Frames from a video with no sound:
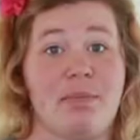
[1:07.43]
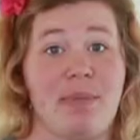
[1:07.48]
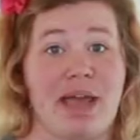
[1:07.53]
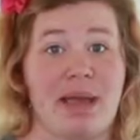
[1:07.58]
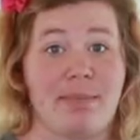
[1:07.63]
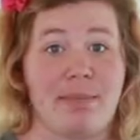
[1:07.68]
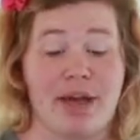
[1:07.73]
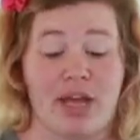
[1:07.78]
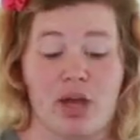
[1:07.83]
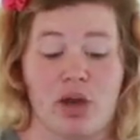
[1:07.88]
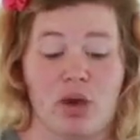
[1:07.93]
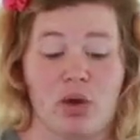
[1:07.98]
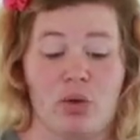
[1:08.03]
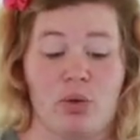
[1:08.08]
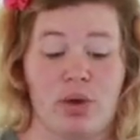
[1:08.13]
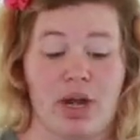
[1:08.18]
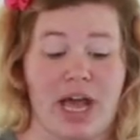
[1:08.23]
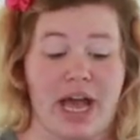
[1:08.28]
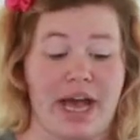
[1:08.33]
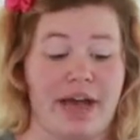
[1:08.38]
make my
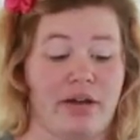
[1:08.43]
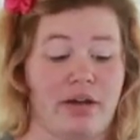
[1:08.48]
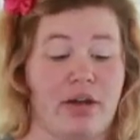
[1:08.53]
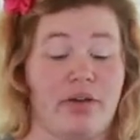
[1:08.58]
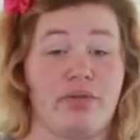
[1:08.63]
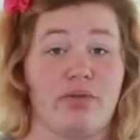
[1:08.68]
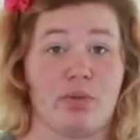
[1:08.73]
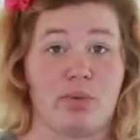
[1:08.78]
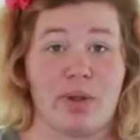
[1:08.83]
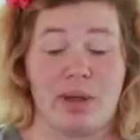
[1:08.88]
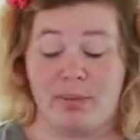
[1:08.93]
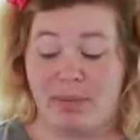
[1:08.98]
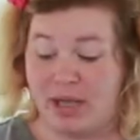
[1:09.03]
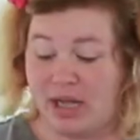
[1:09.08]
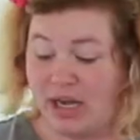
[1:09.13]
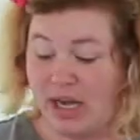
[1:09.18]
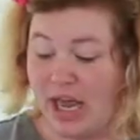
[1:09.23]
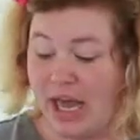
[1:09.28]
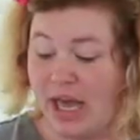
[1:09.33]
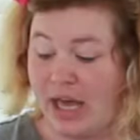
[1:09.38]
own out of
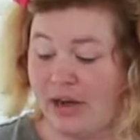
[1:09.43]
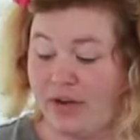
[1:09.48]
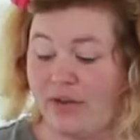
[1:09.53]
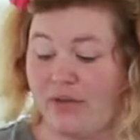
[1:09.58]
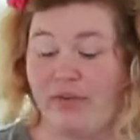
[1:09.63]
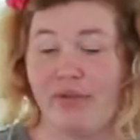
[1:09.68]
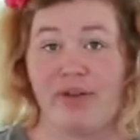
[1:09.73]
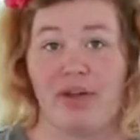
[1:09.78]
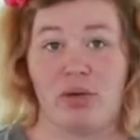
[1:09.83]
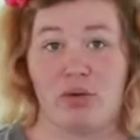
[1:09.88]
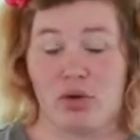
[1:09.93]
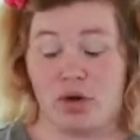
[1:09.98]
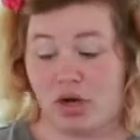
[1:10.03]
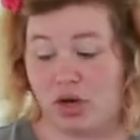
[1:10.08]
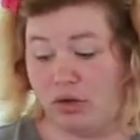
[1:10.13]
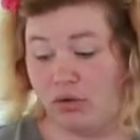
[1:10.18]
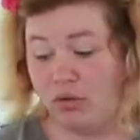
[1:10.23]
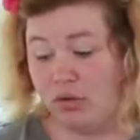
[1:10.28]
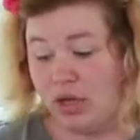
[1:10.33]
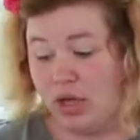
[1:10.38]
ribbon and
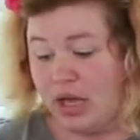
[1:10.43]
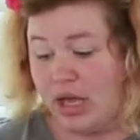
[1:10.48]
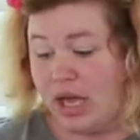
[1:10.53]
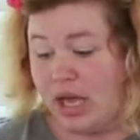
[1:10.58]
Velcro,